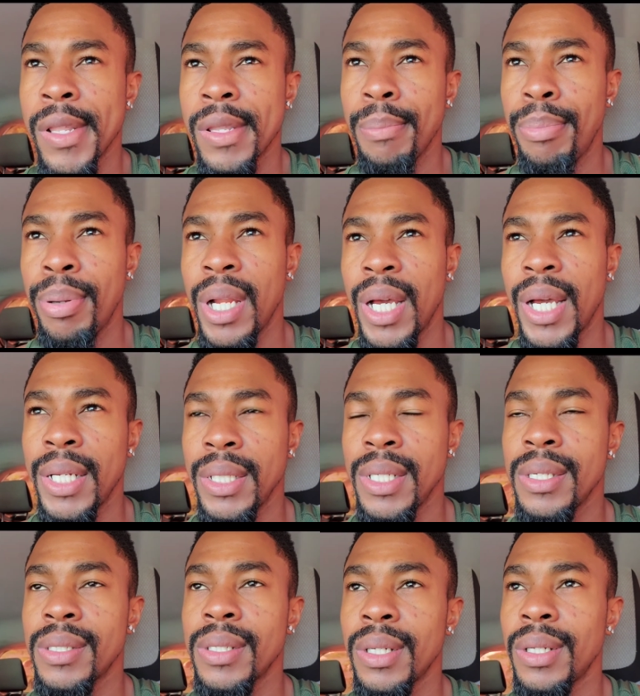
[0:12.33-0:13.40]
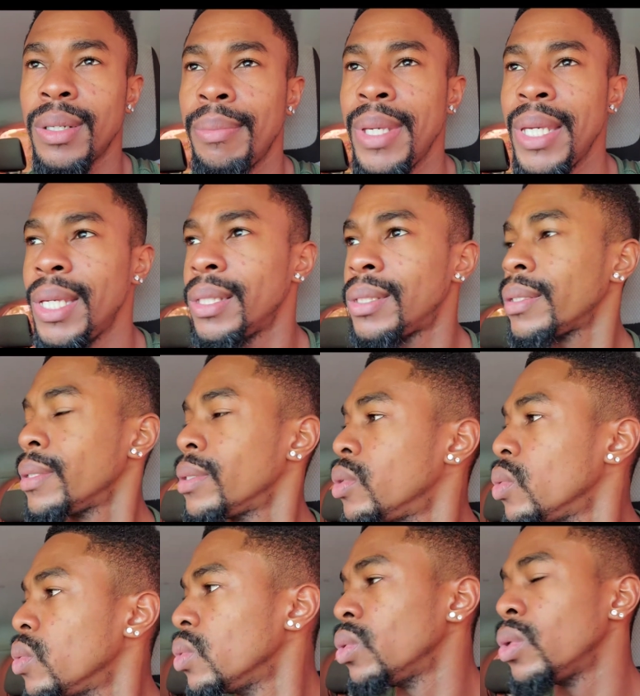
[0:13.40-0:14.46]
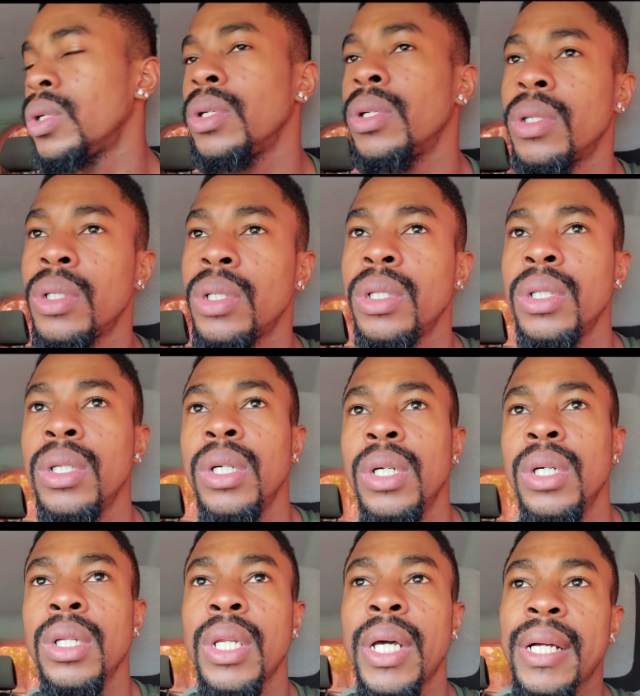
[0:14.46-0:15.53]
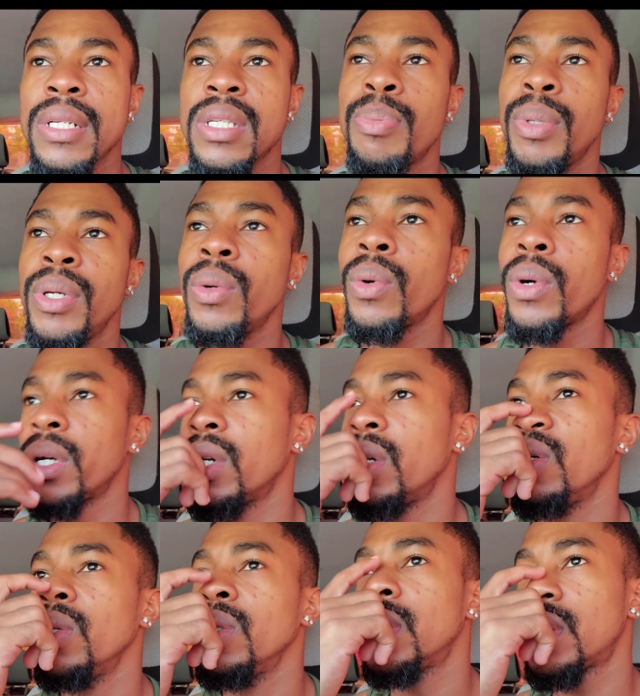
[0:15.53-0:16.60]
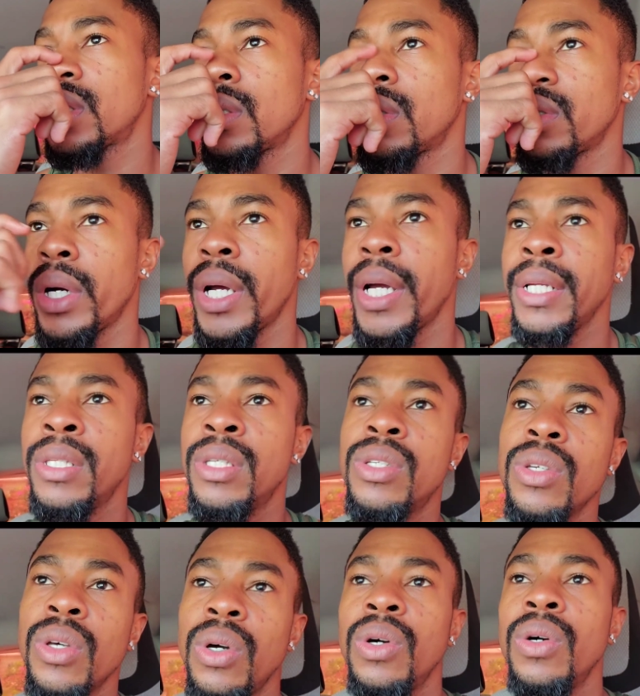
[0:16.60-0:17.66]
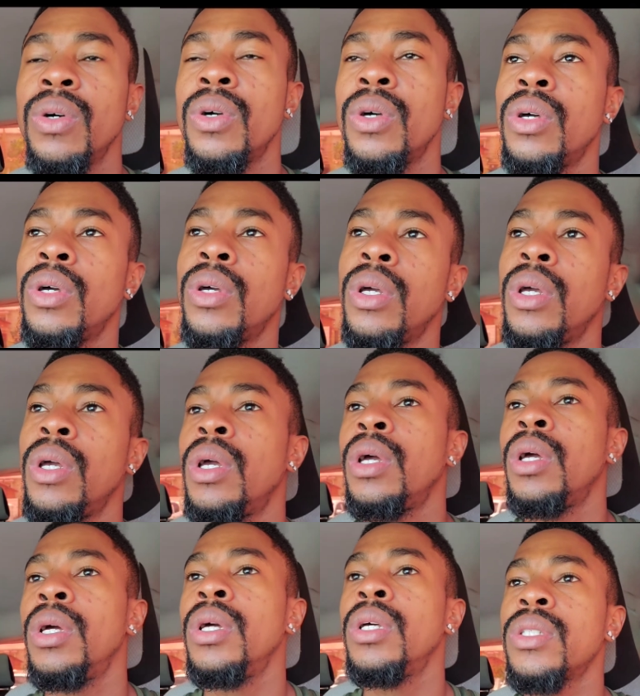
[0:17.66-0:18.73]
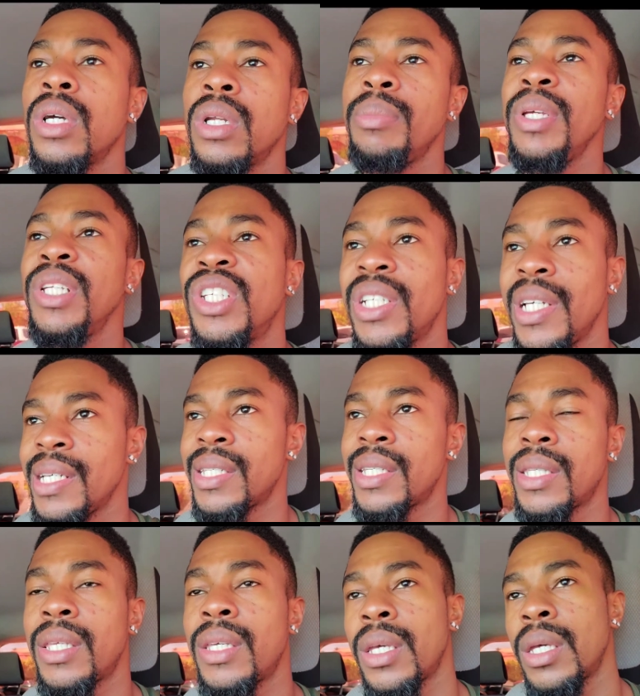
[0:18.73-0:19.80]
the plan is gonna be to do like a split workout right so it's gonna be chest